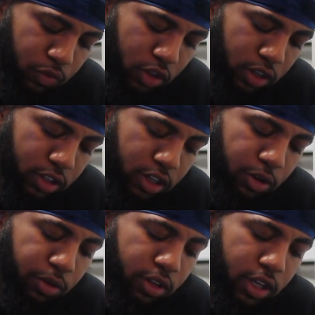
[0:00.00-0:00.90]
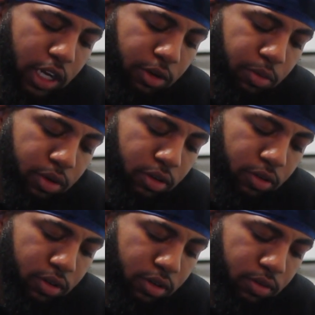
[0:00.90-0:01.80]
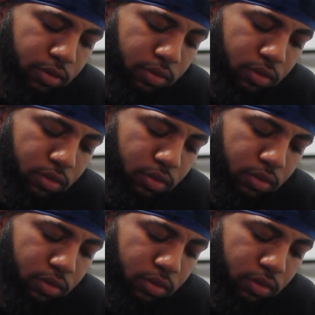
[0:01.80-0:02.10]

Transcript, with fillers: So that's how that really came about. Though.